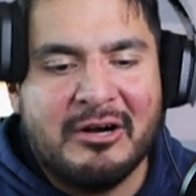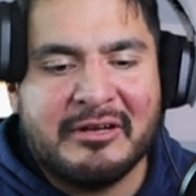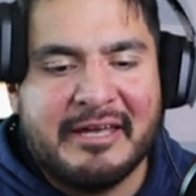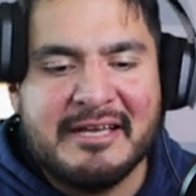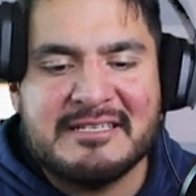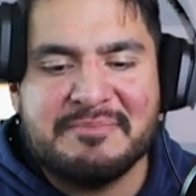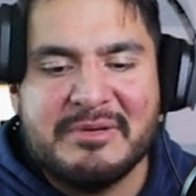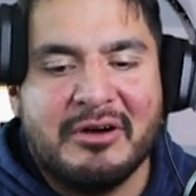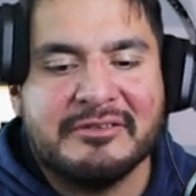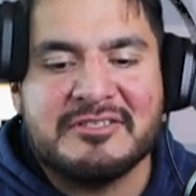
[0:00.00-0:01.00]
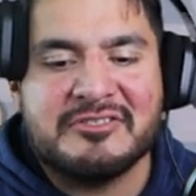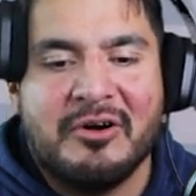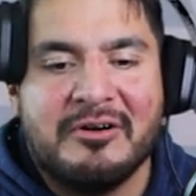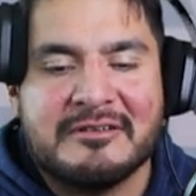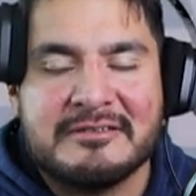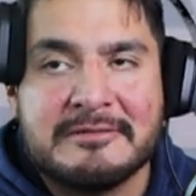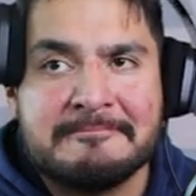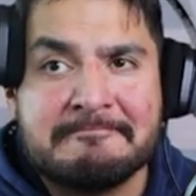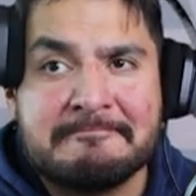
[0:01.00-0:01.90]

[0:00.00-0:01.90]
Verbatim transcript: Our gaze is beyond the stars.